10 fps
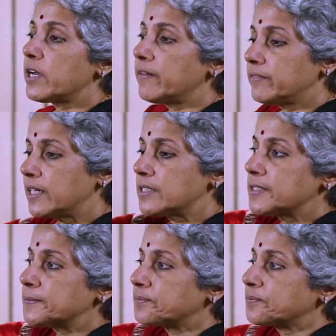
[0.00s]
to have that,
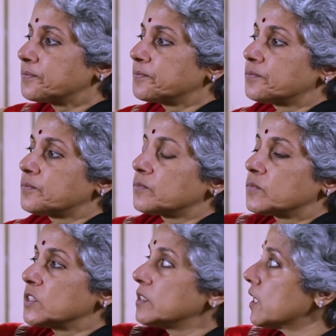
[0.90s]

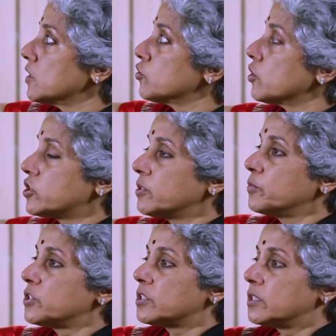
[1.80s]
the consortium
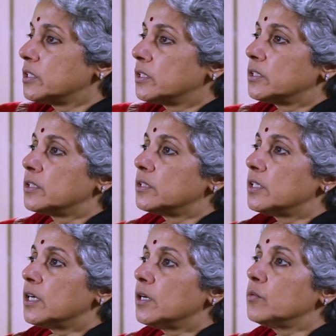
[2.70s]
which
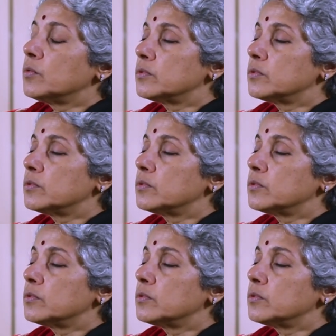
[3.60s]
uh,